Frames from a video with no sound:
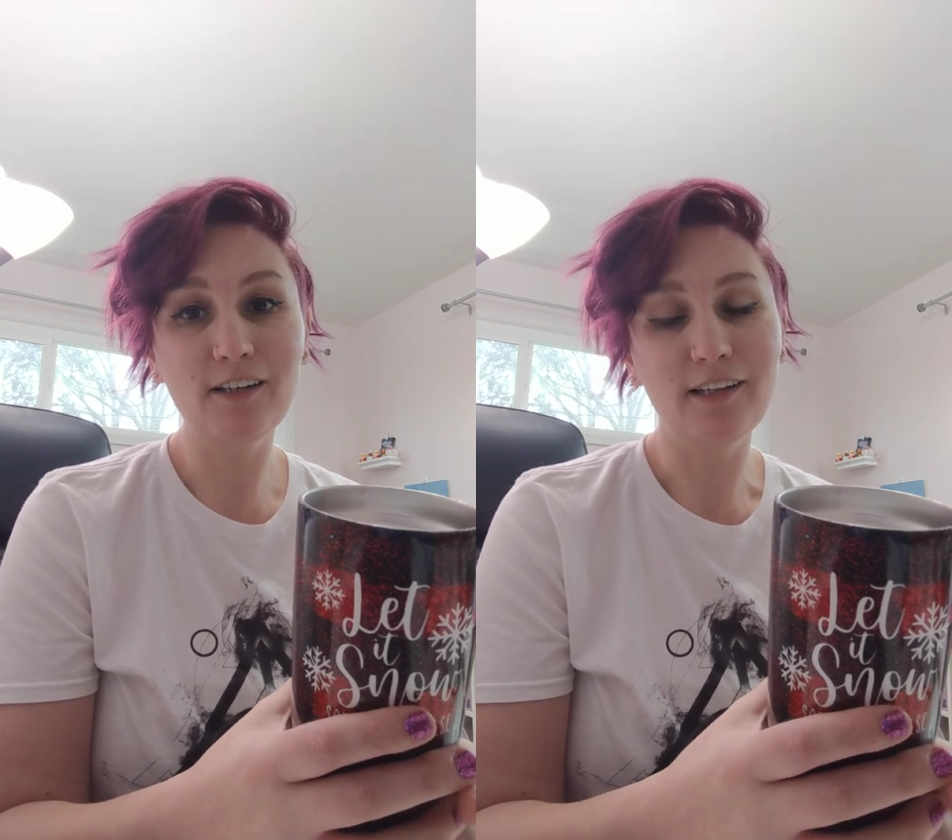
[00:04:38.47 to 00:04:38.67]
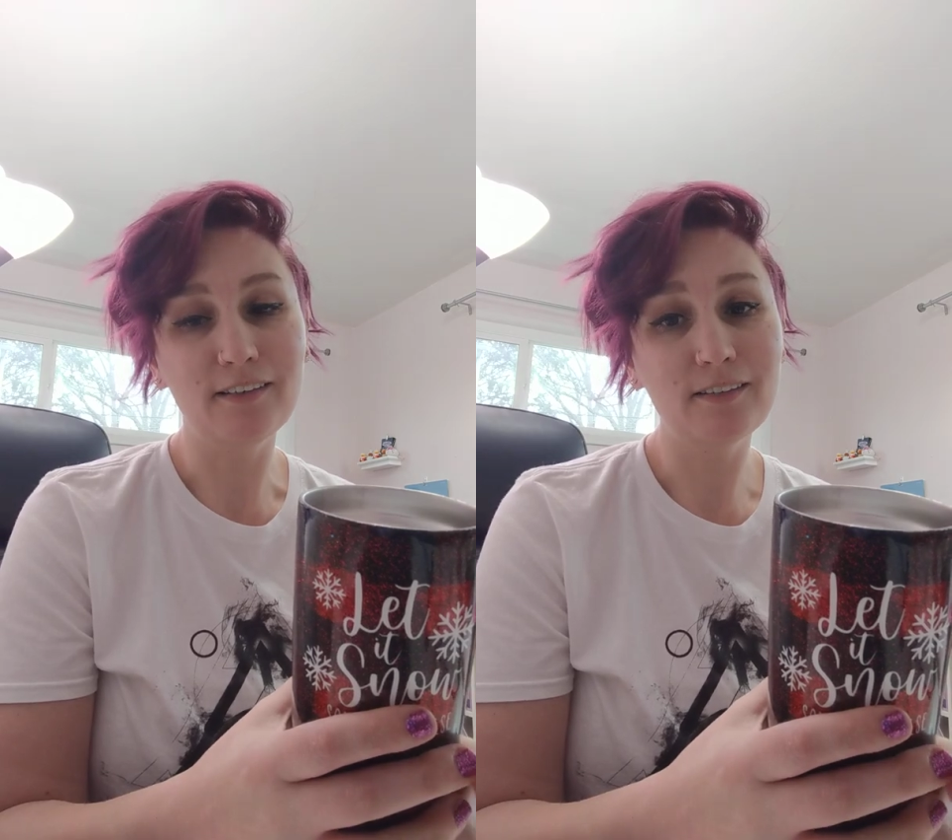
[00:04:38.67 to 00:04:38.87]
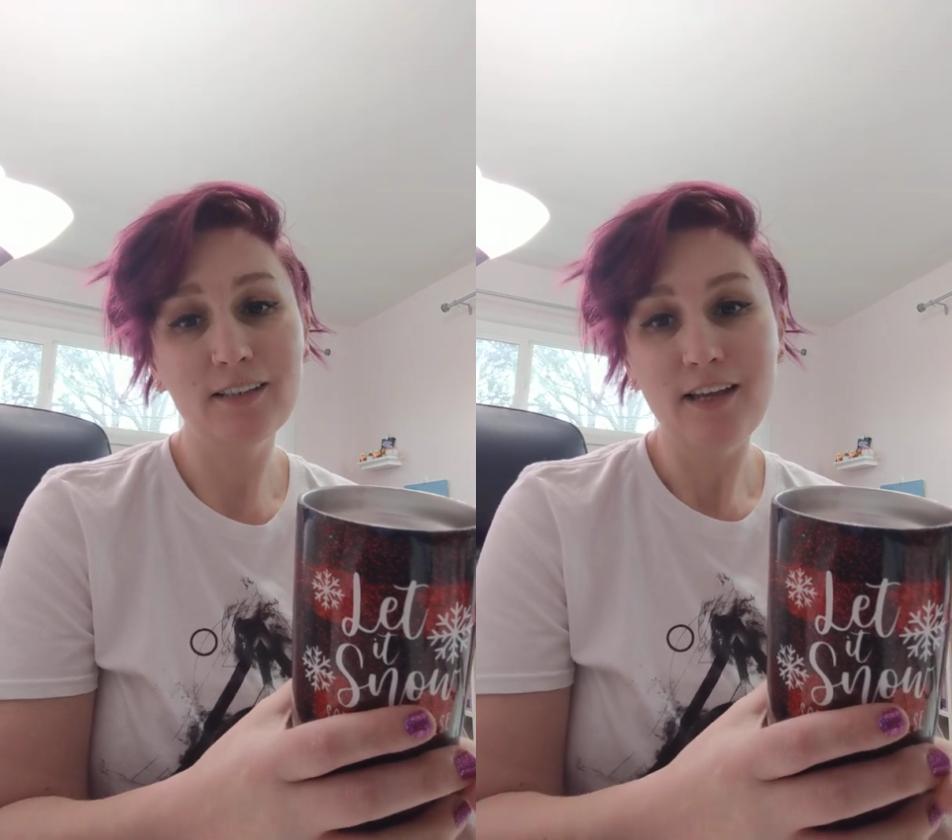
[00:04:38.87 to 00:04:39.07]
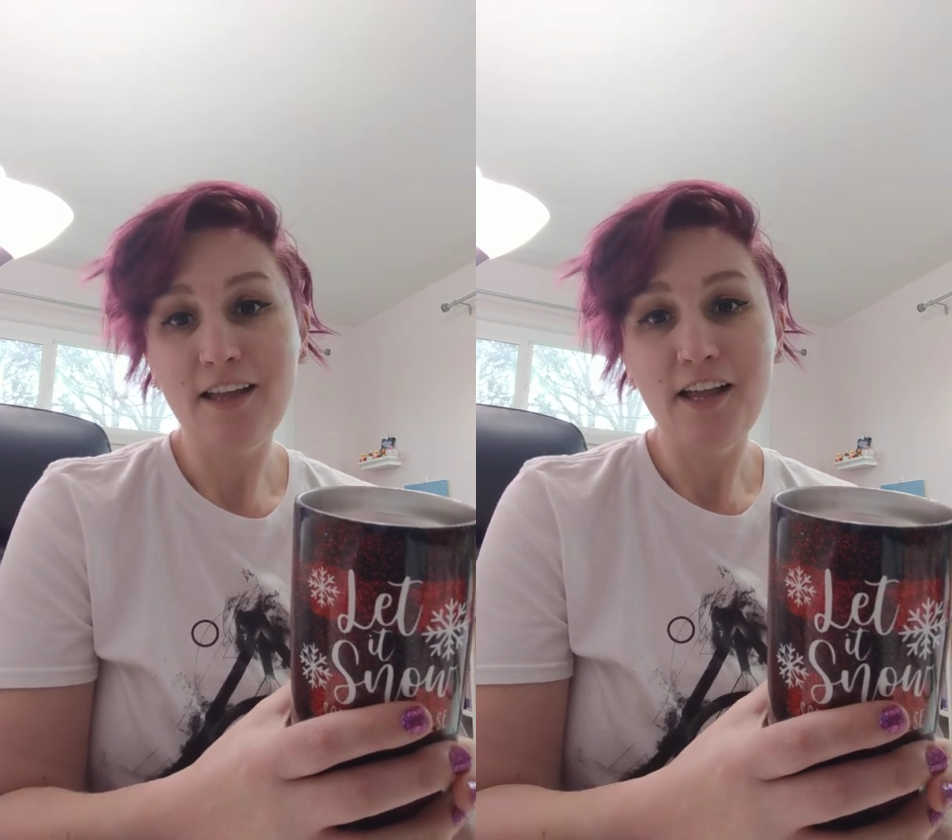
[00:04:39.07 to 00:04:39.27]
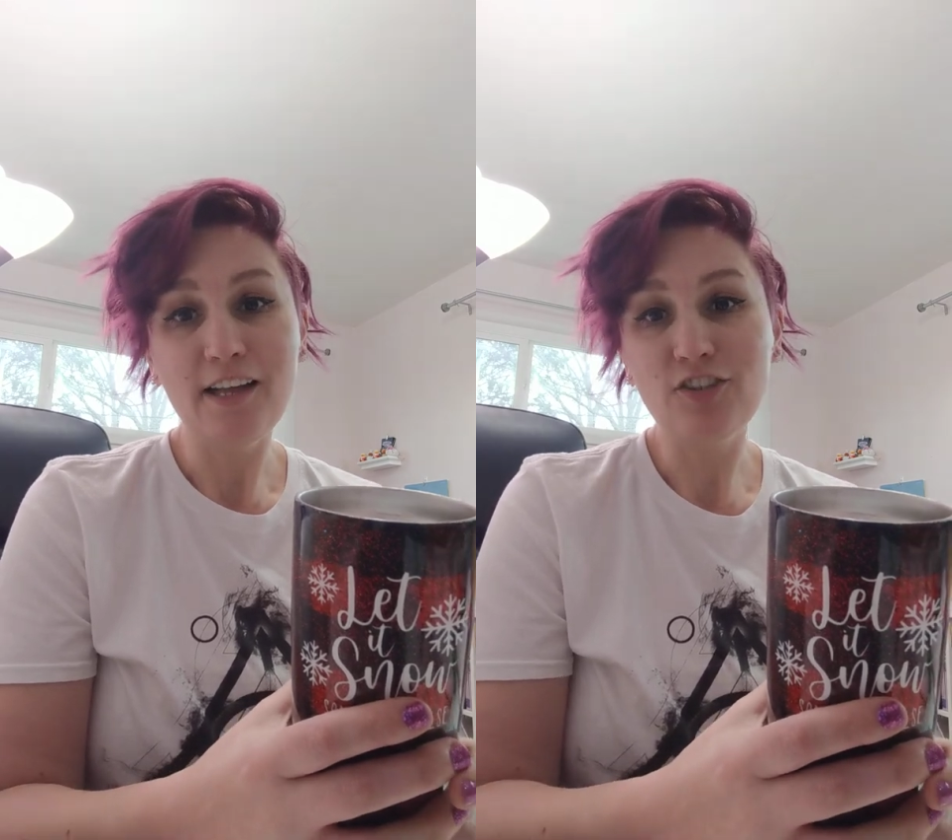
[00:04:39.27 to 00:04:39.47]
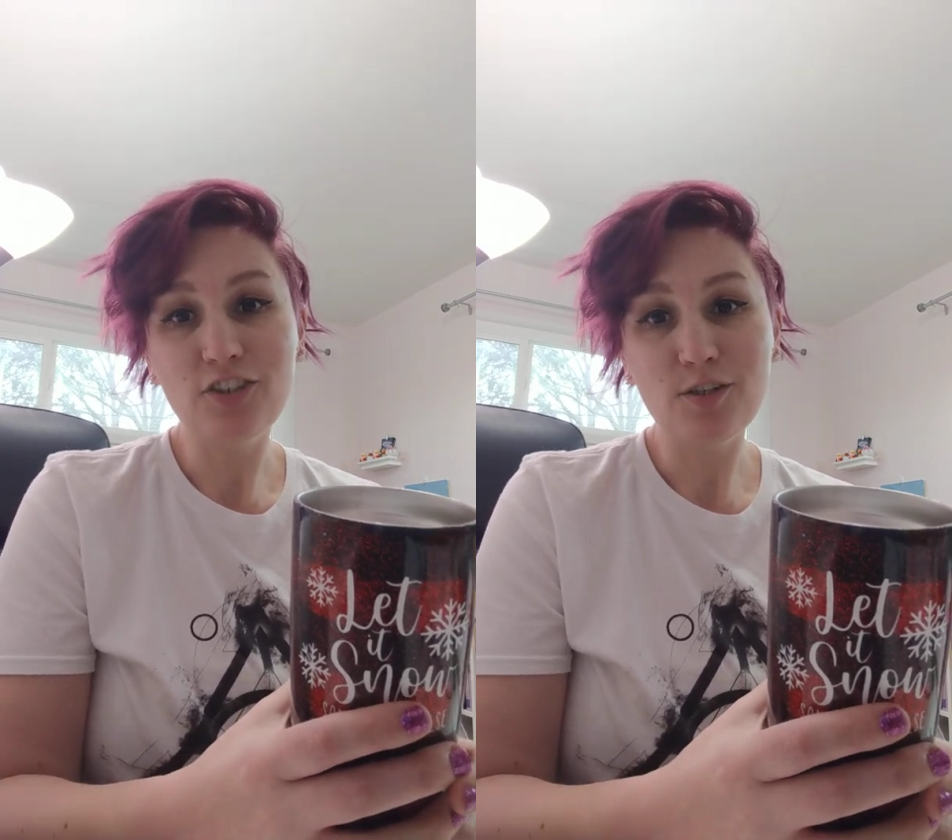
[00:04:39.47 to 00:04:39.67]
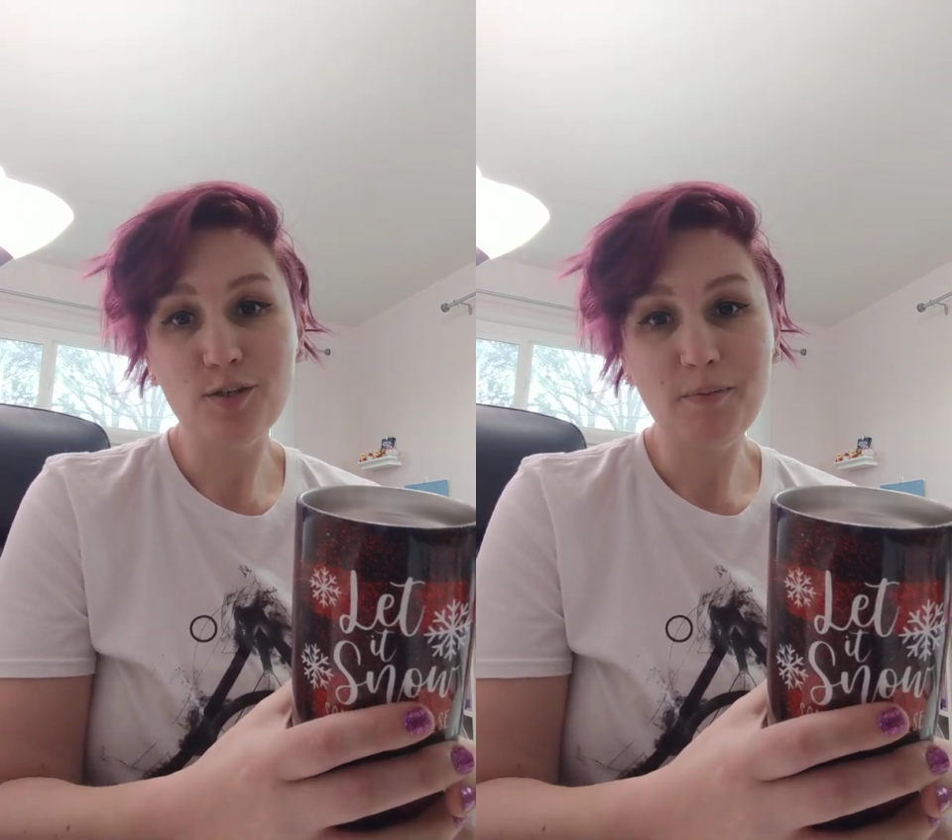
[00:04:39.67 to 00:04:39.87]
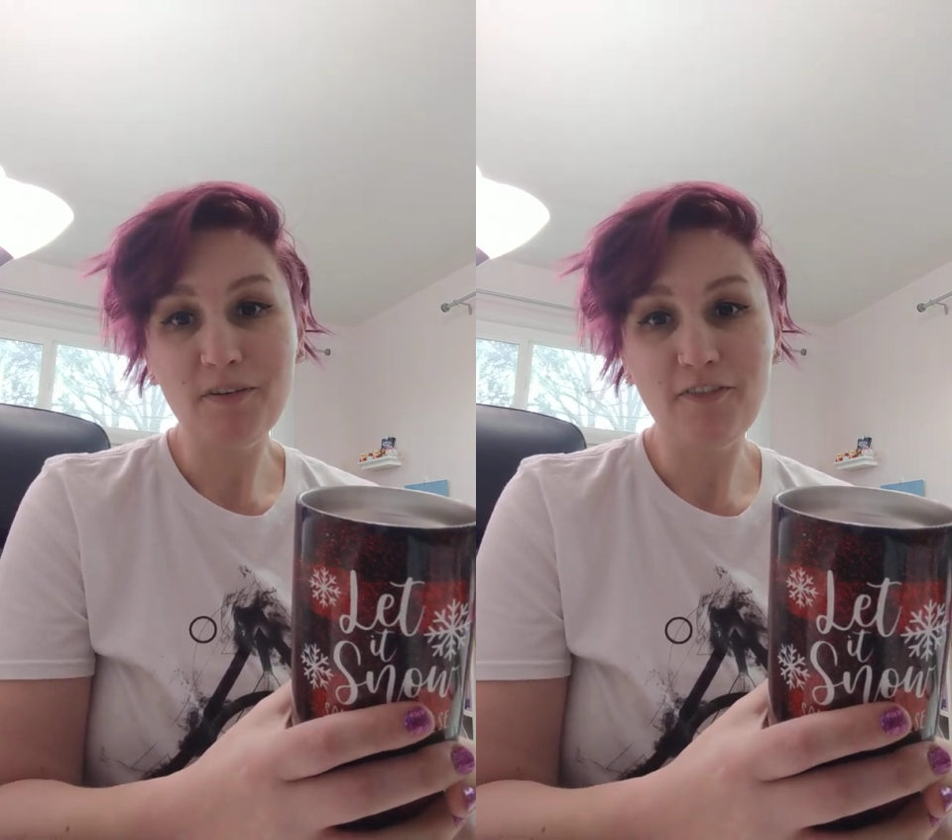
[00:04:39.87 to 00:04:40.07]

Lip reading: And it's just super